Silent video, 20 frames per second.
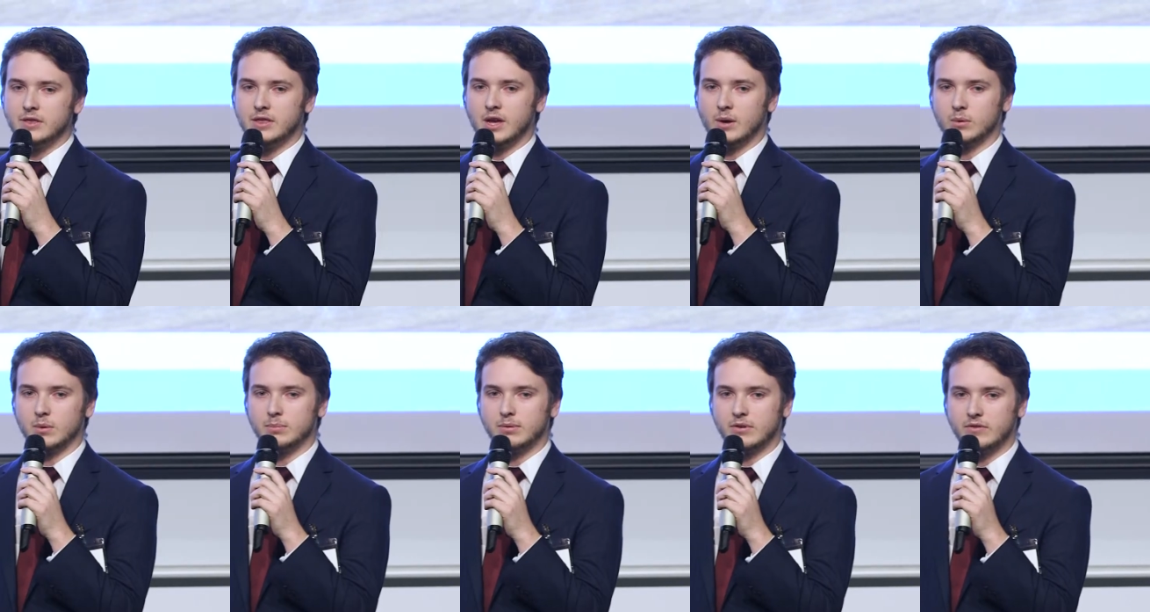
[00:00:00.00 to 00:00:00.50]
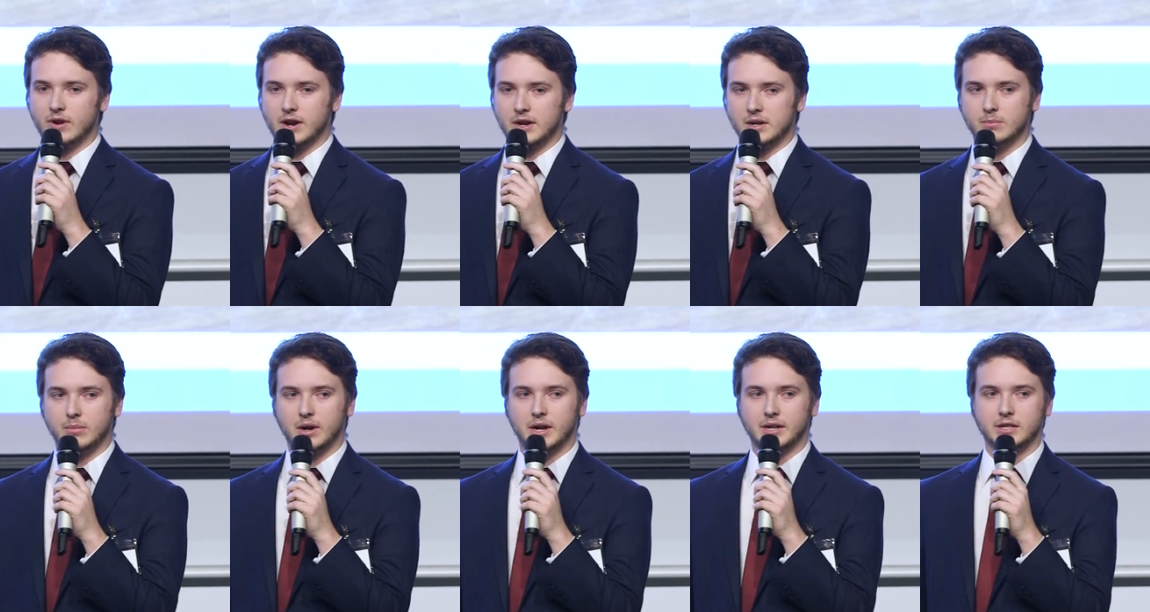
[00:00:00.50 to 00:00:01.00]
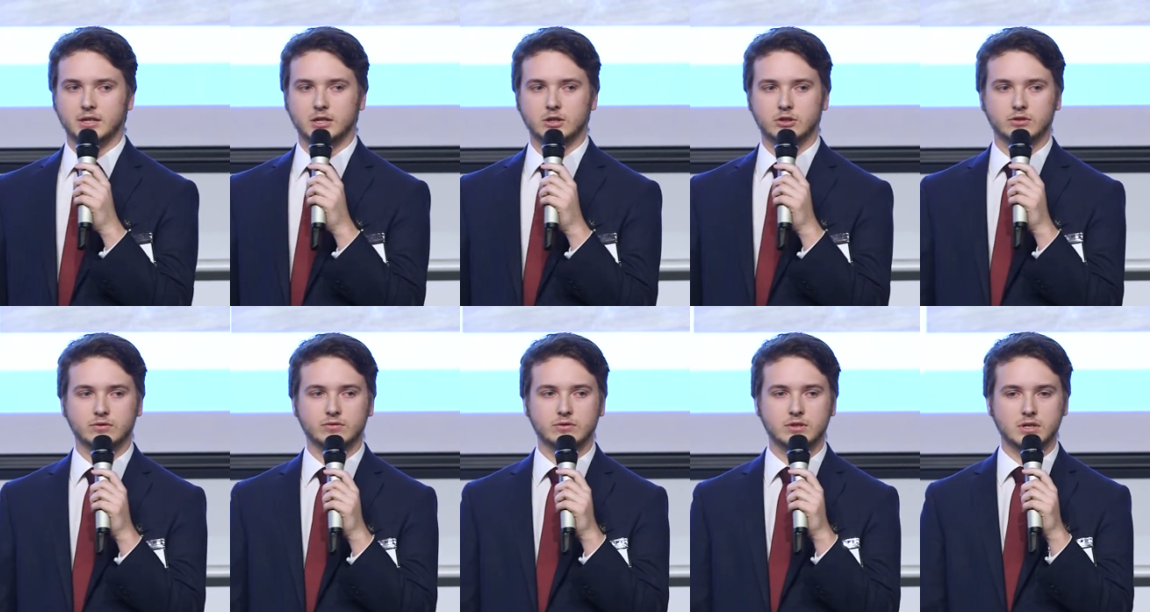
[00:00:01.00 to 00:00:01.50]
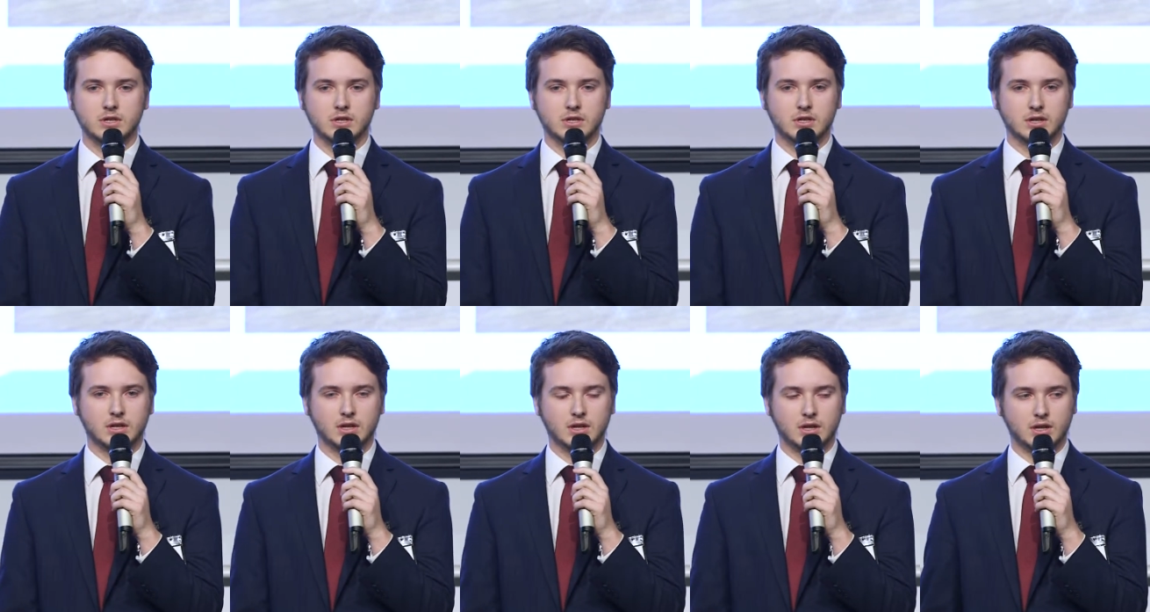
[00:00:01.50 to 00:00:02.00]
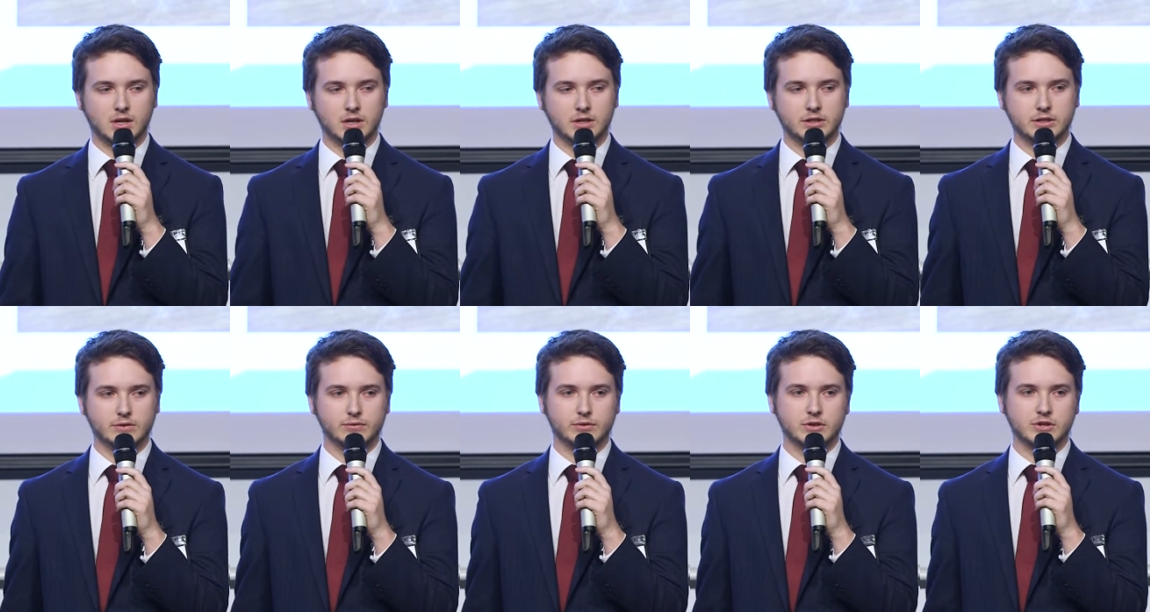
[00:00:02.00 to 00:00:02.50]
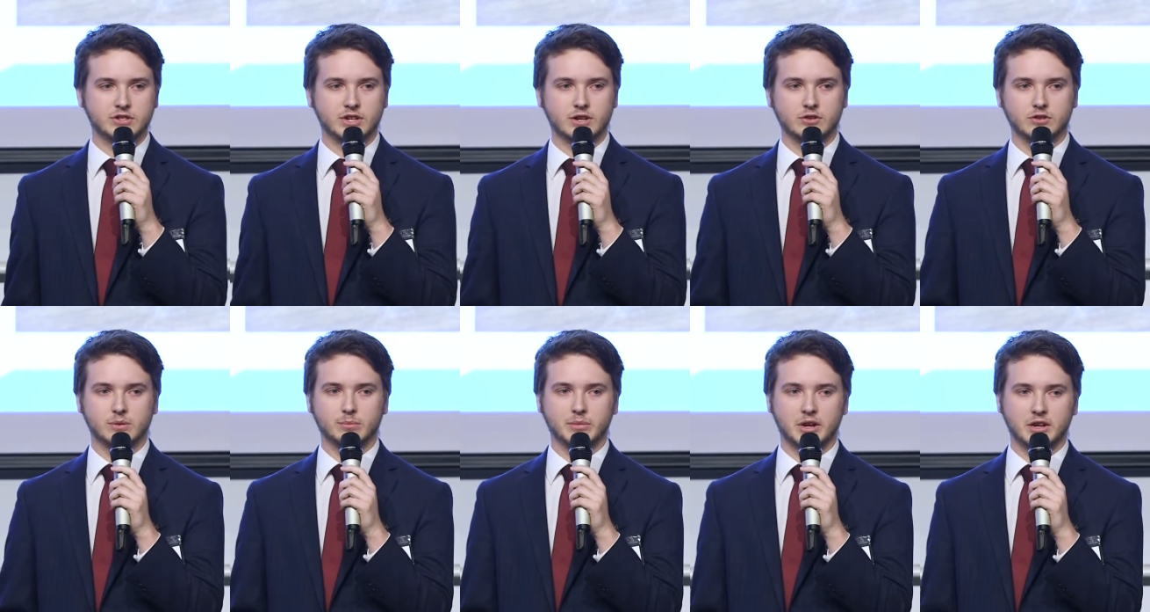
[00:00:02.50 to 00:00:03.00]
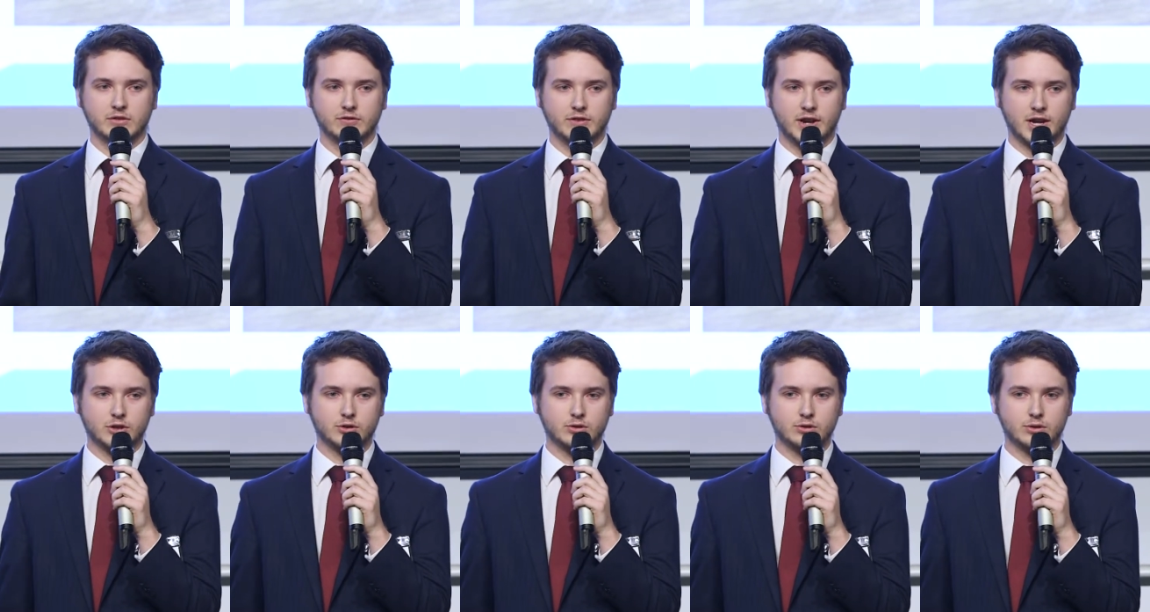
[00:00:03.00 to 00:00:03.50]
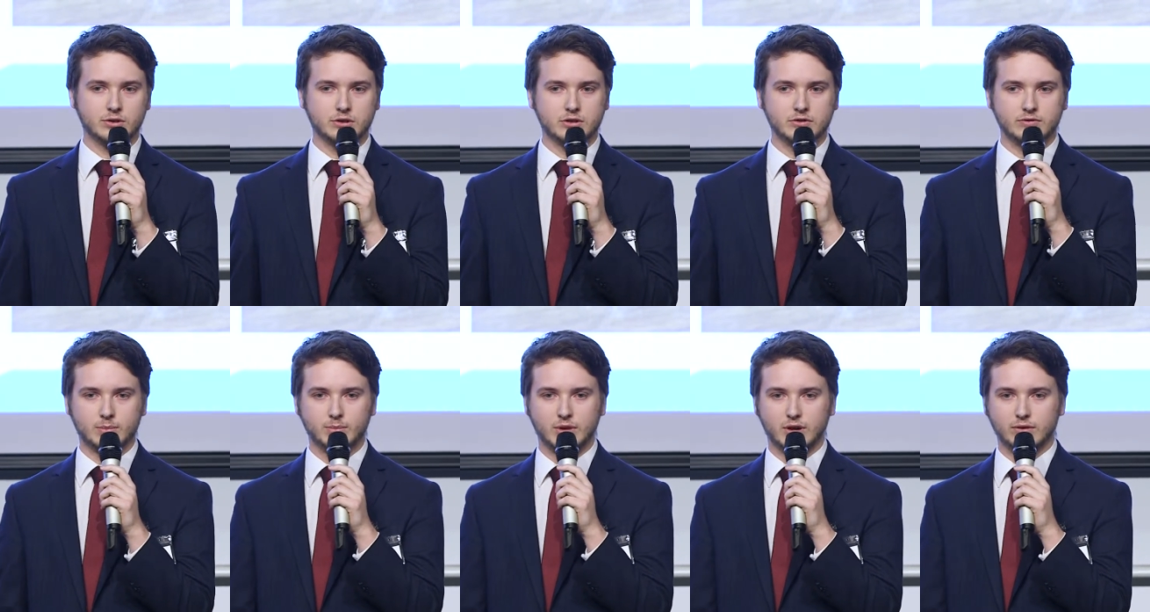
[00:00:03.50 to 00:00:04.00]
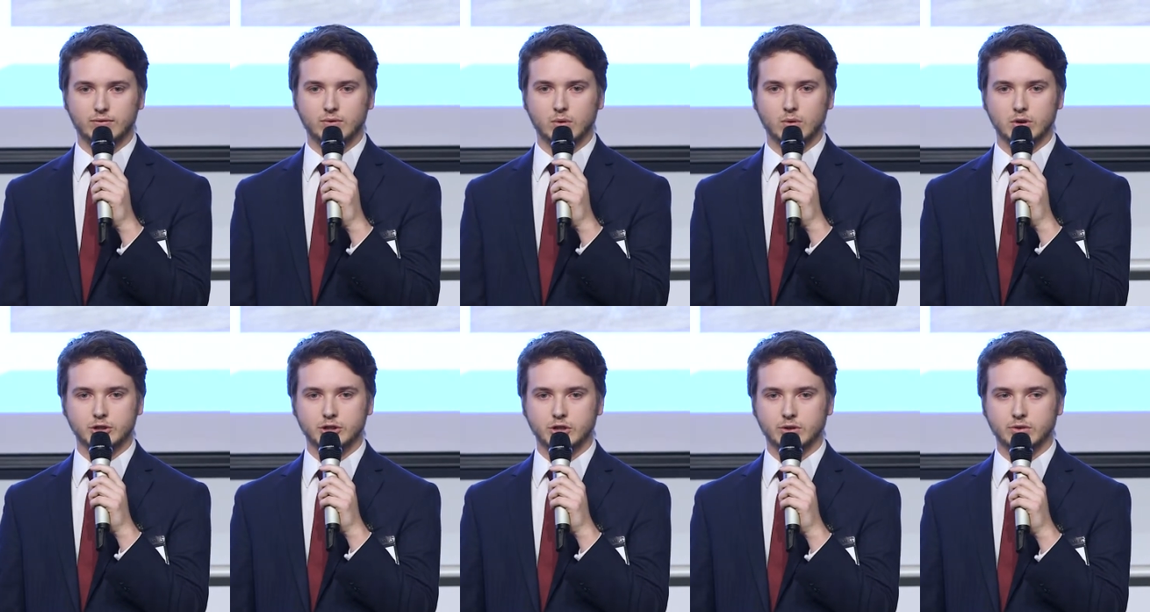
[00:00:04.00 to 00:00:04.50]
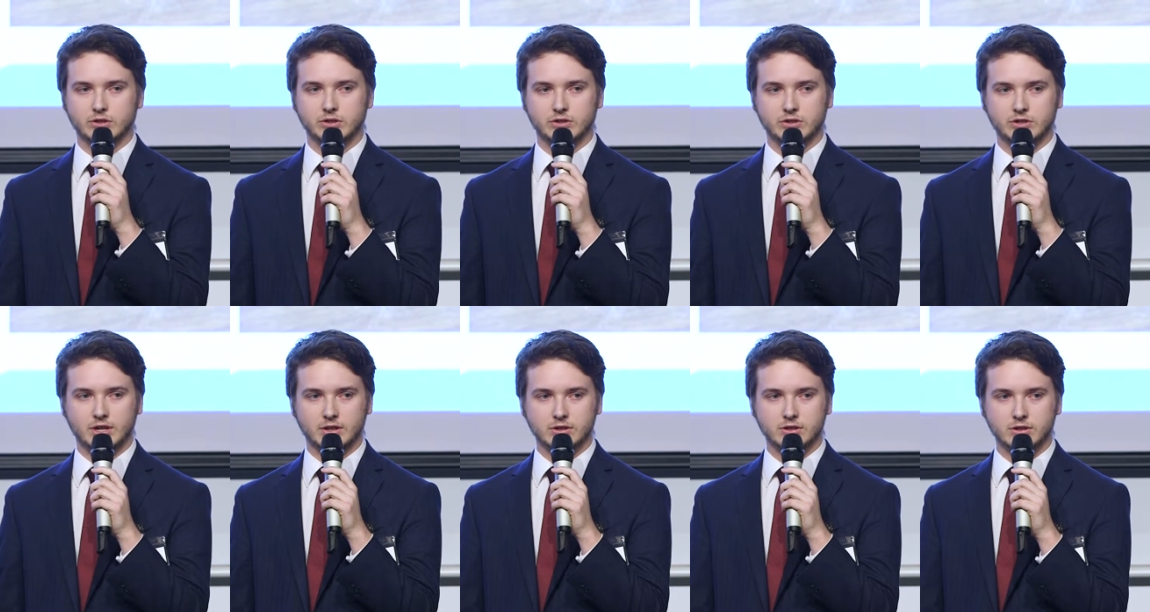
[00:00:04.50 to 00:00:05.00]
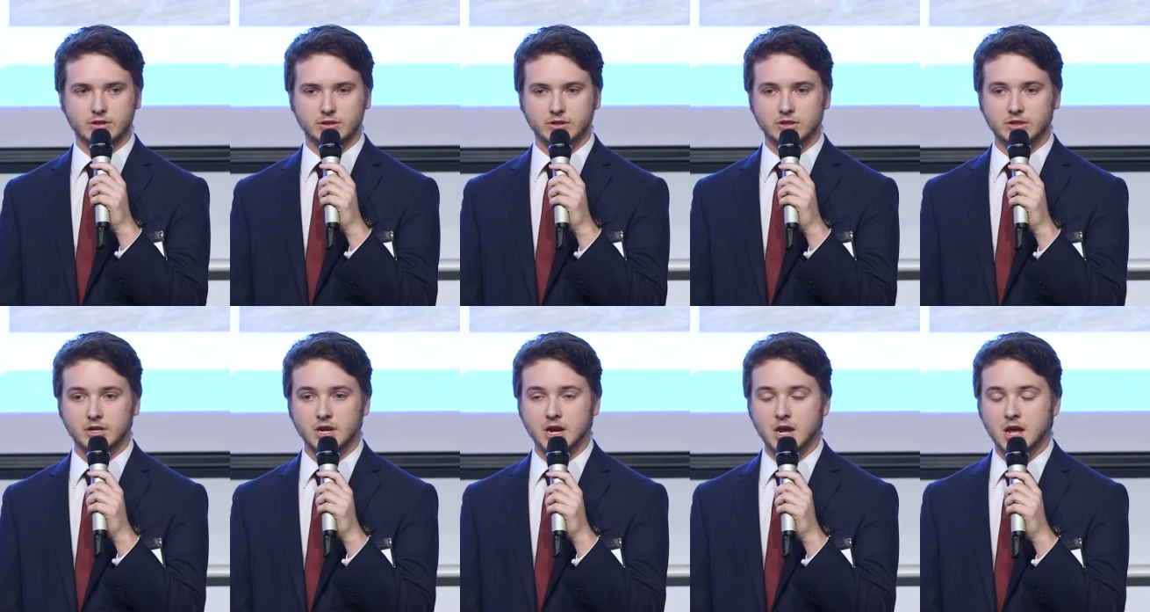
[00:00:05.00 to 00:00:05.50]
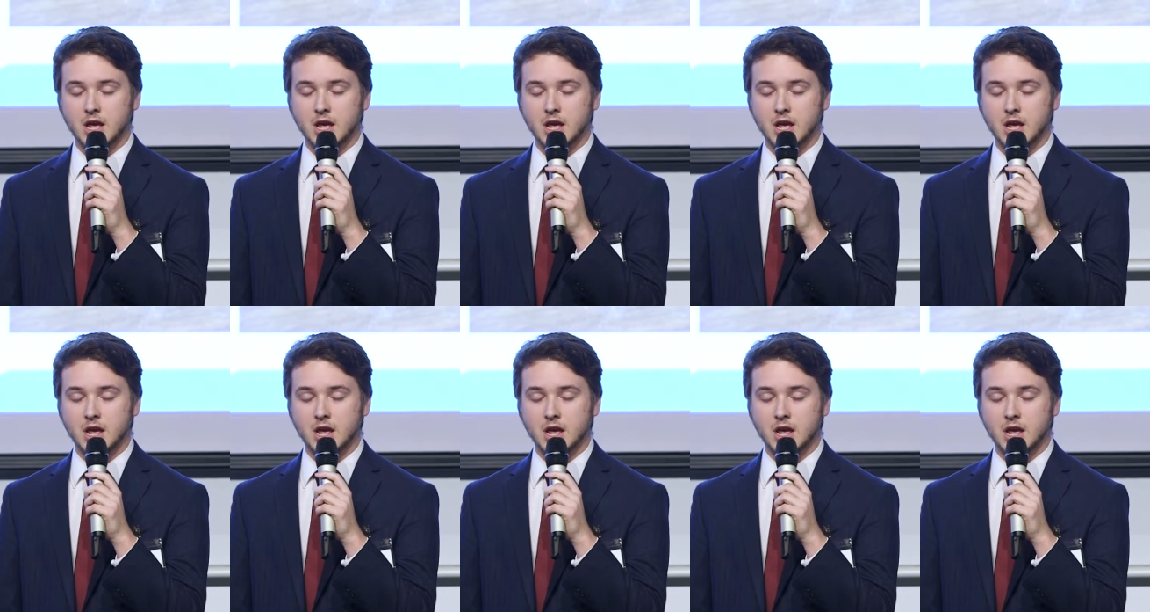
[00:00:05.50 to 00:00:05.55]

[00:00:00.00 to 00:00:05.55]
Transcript: that were provided by each of the different sensor manufacturers from our 4 chosen sensors.